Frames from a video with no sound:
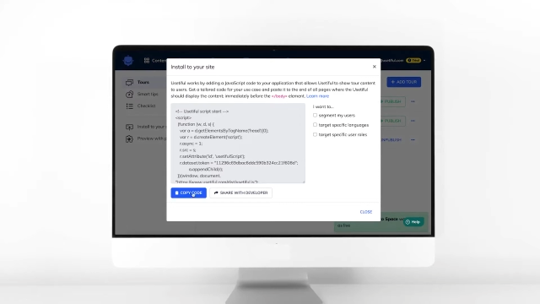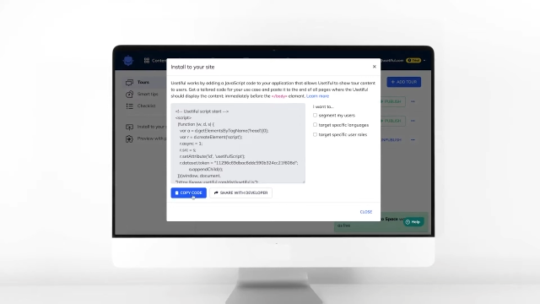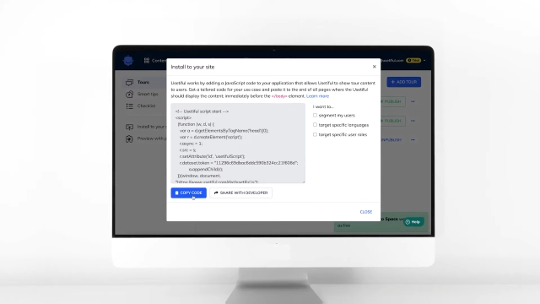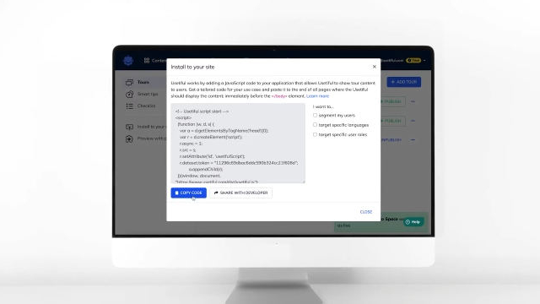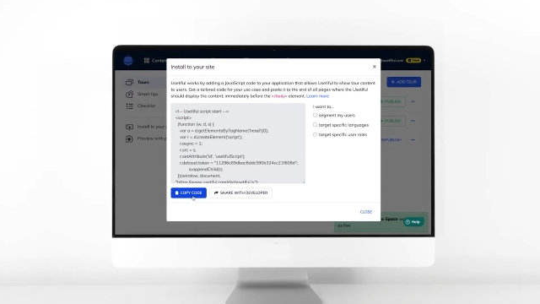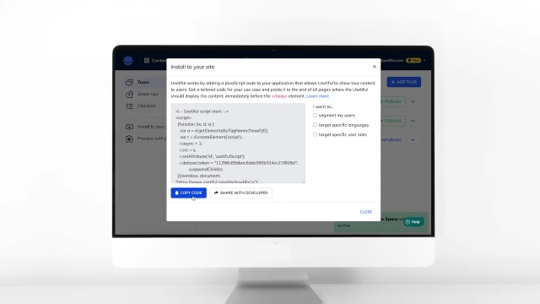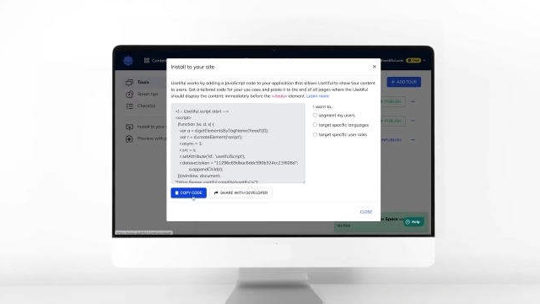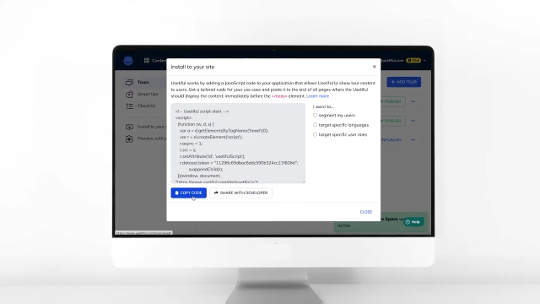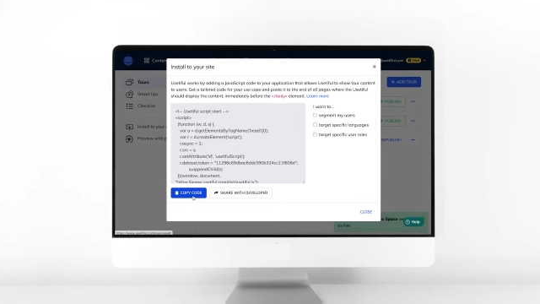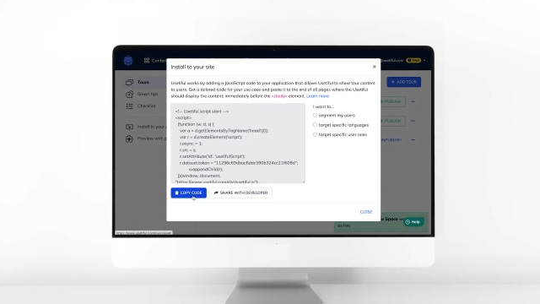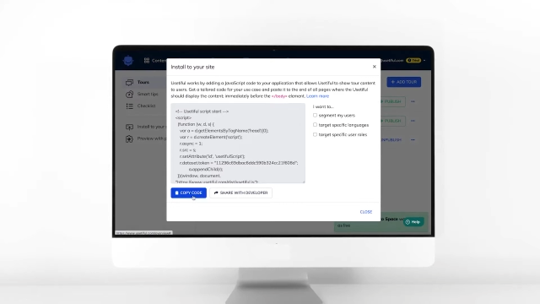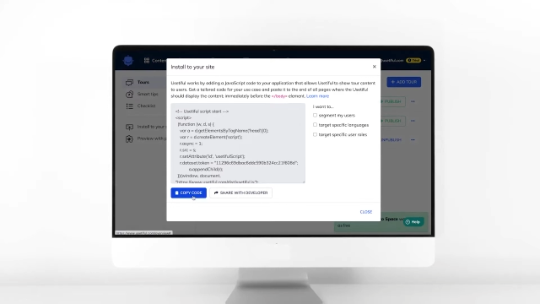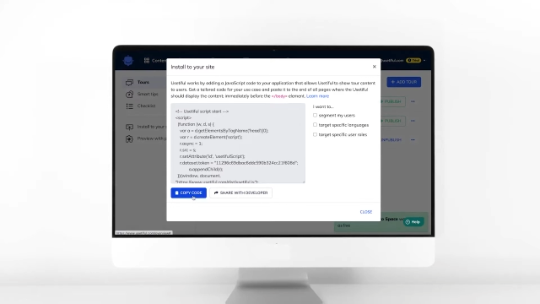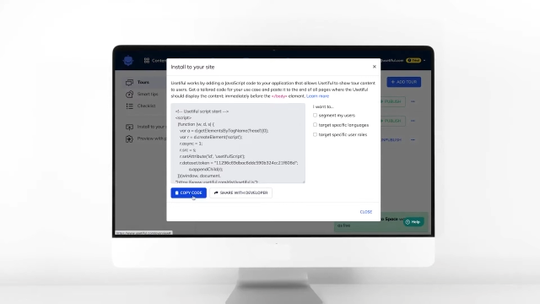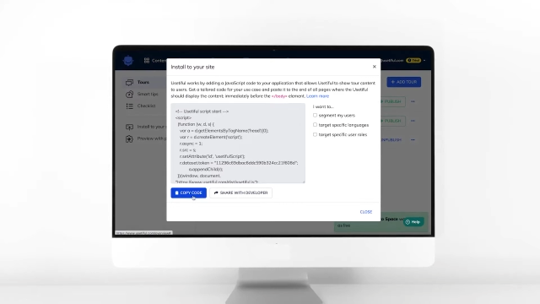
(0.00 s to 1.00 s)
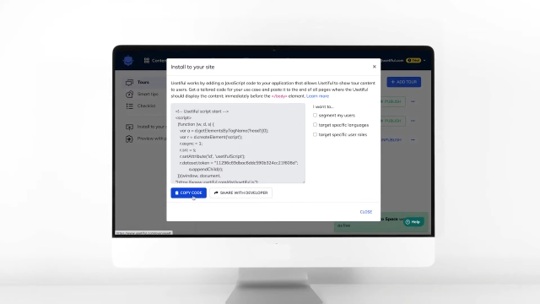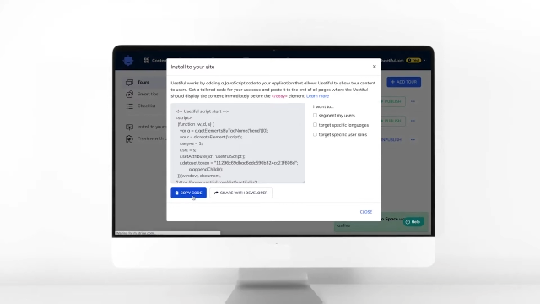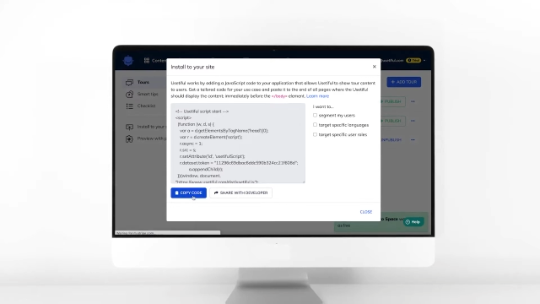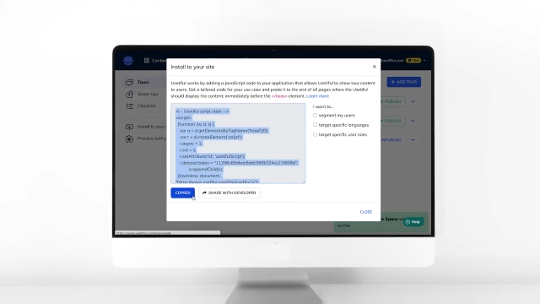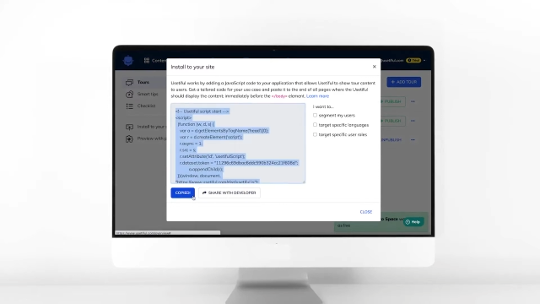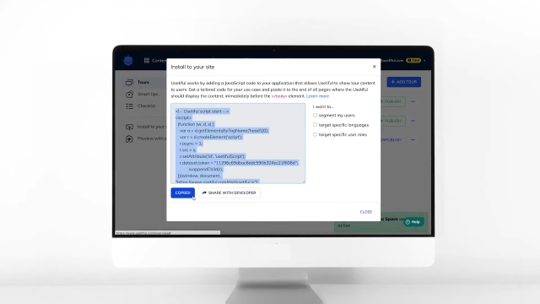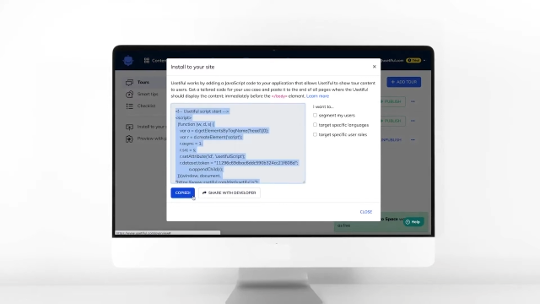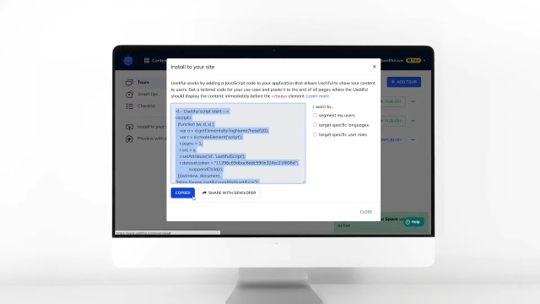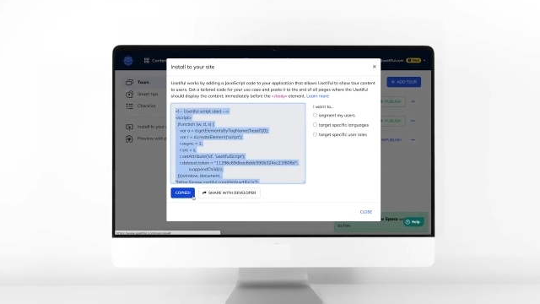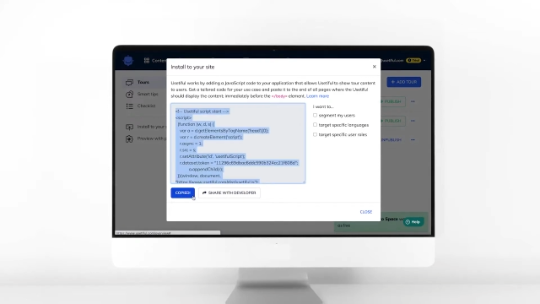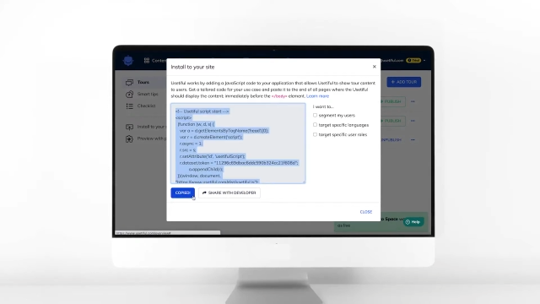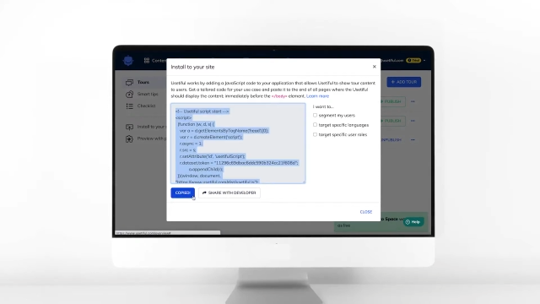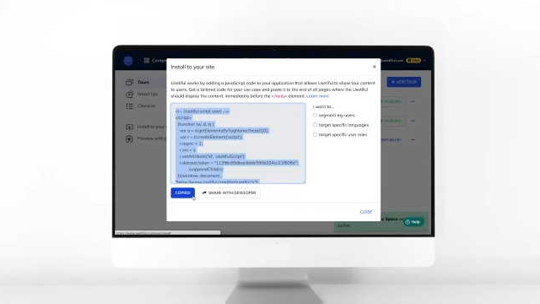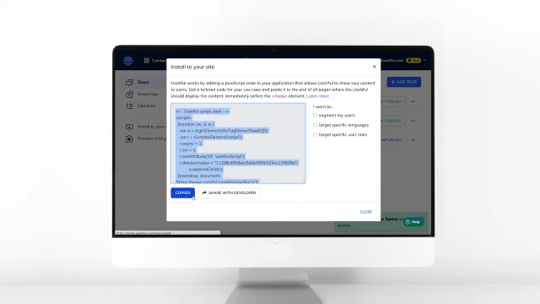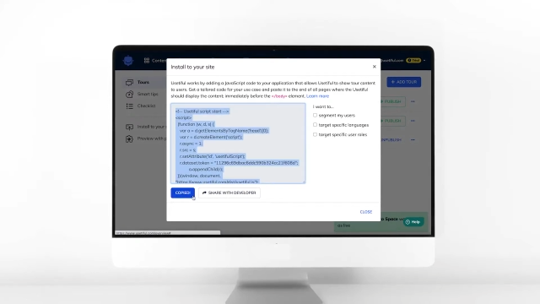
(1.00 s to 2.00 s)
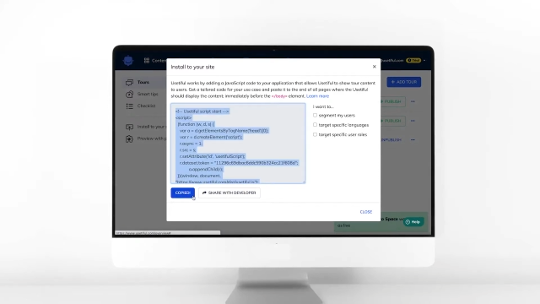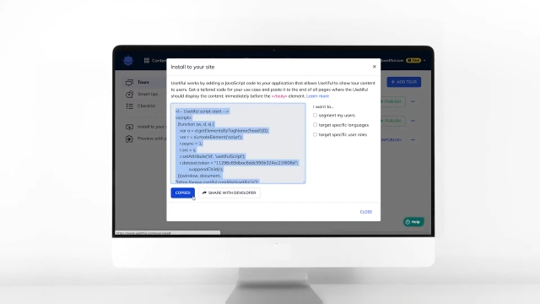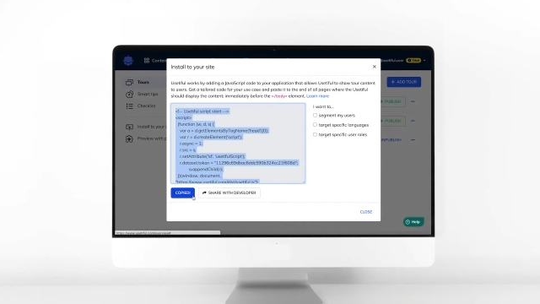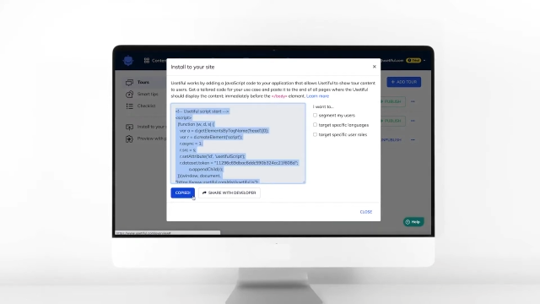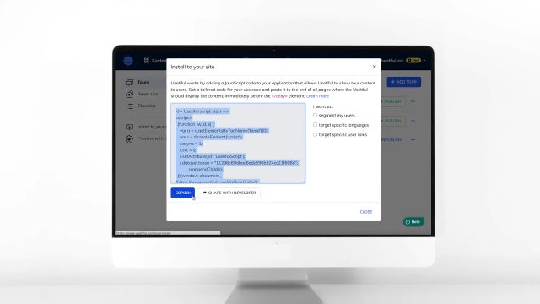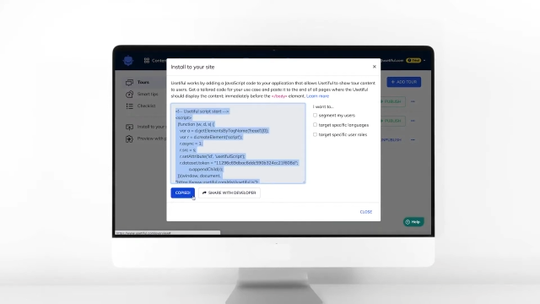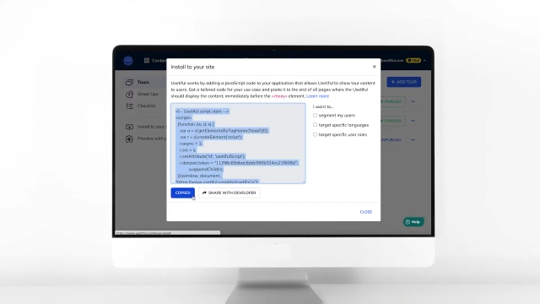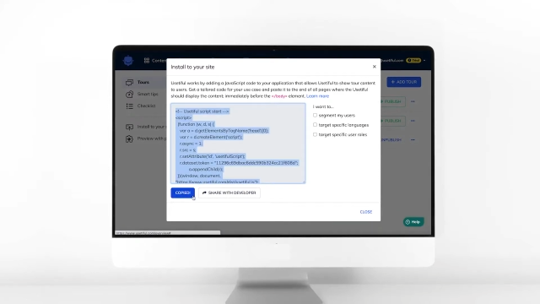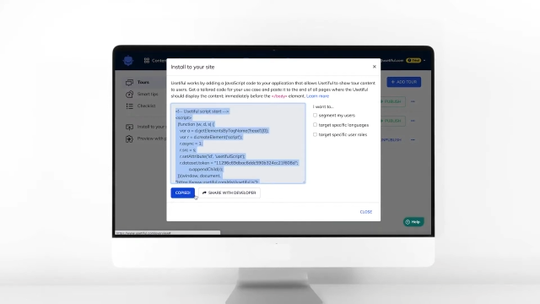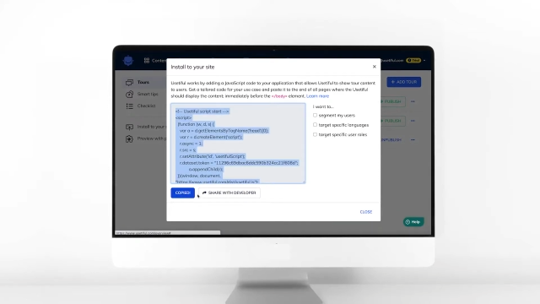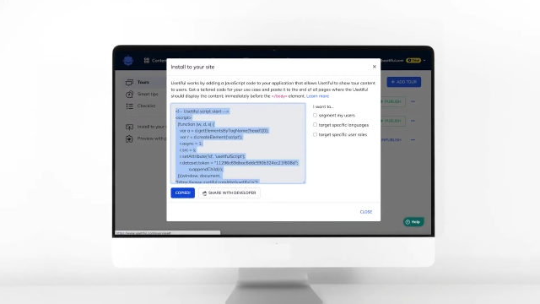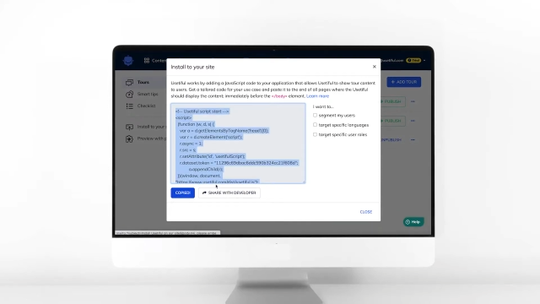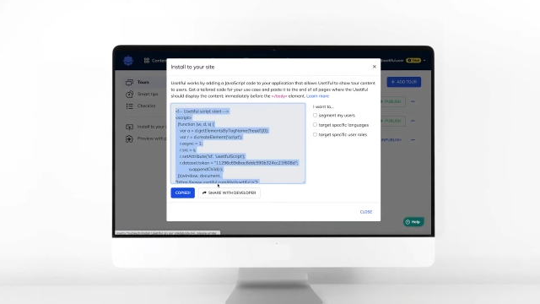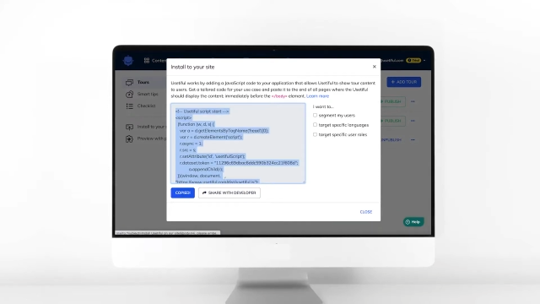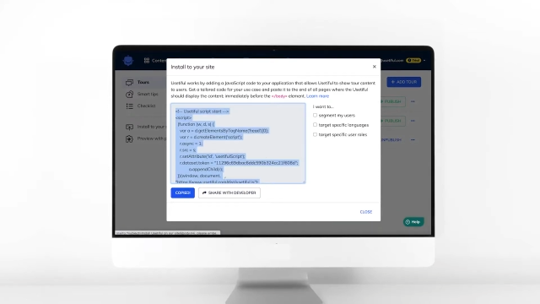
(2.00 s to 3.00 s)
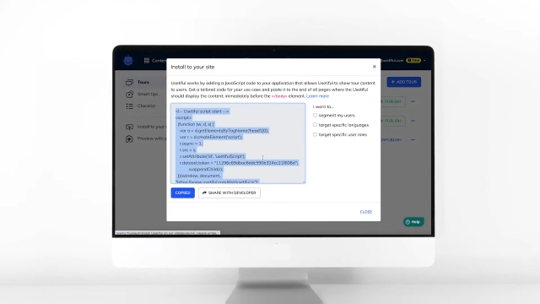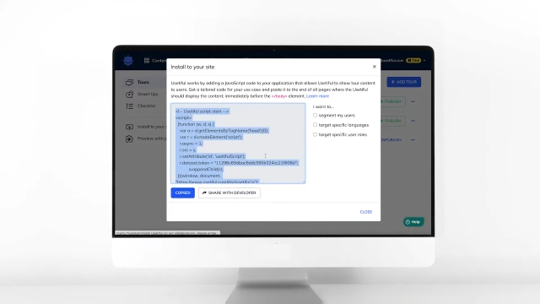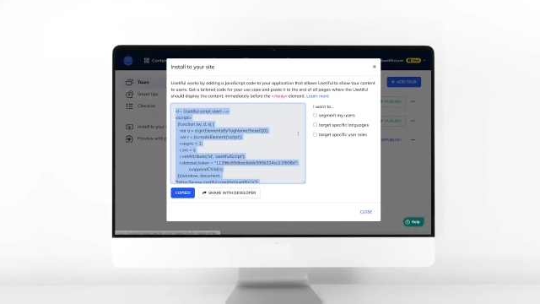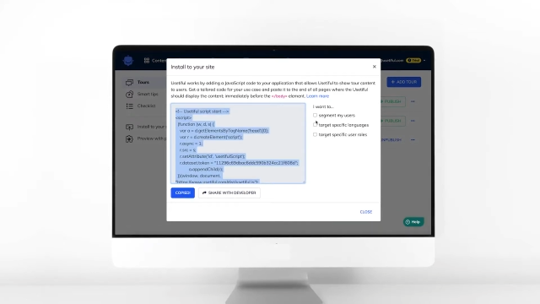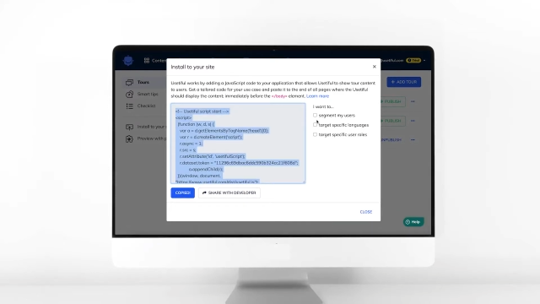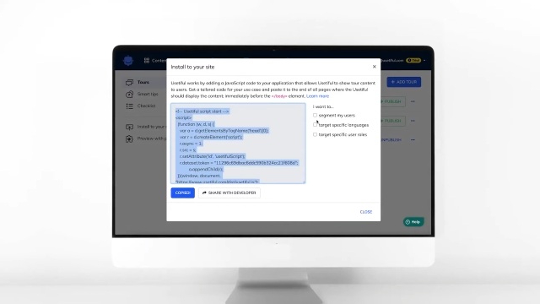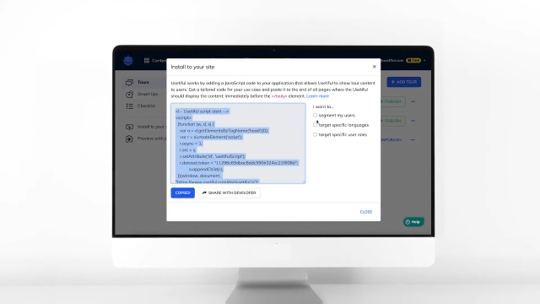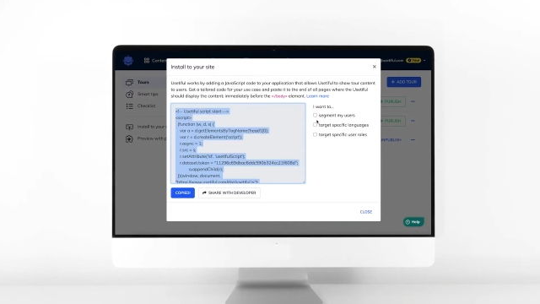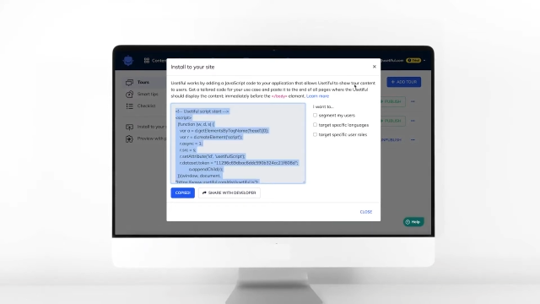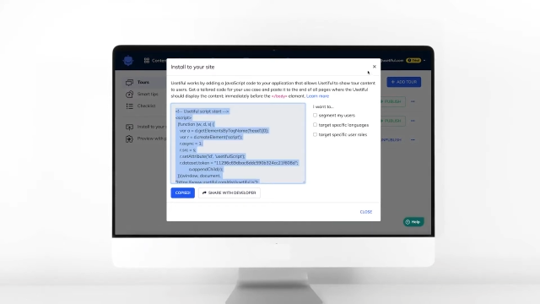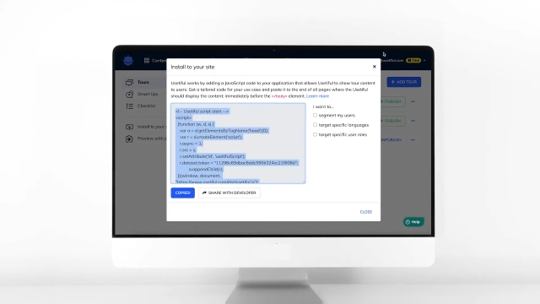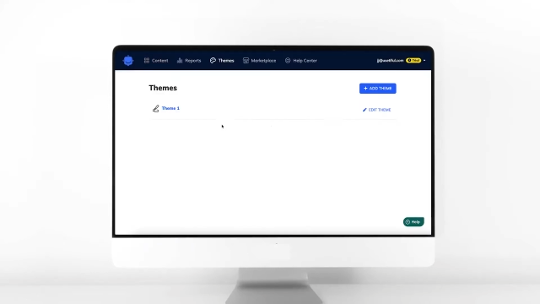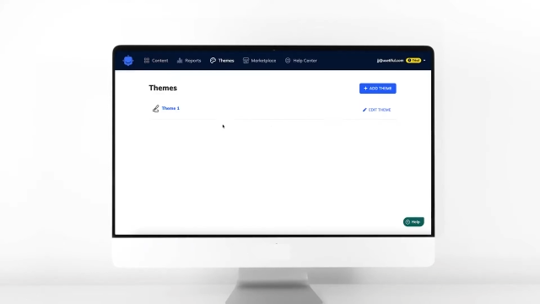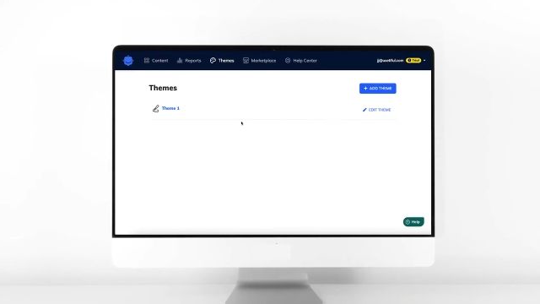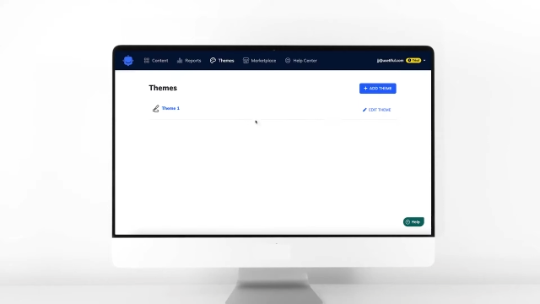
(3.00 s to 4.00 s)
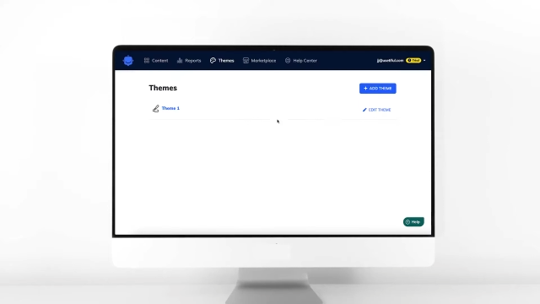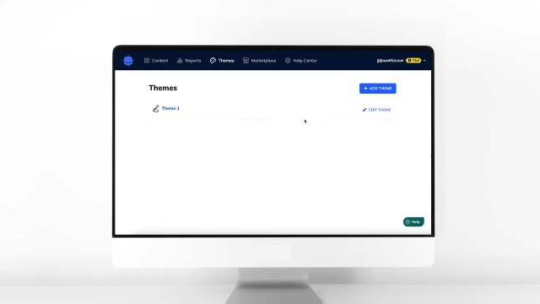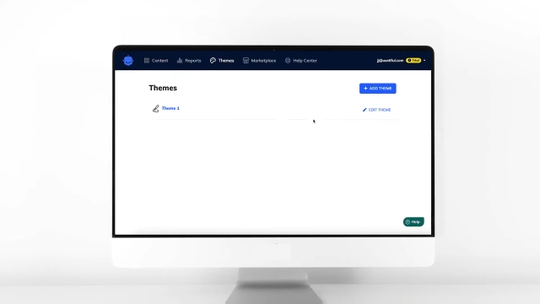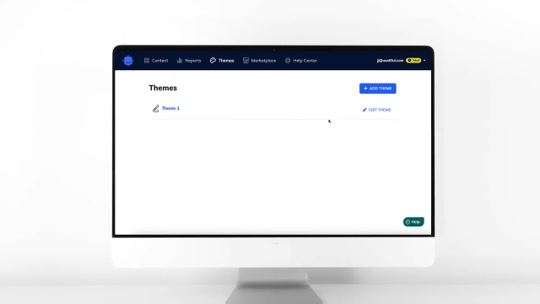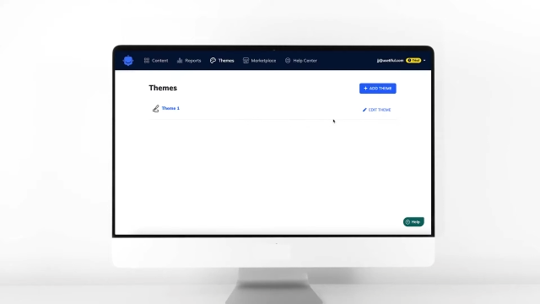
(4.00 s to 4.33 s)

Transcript: No face is visible, so there are no lips to read.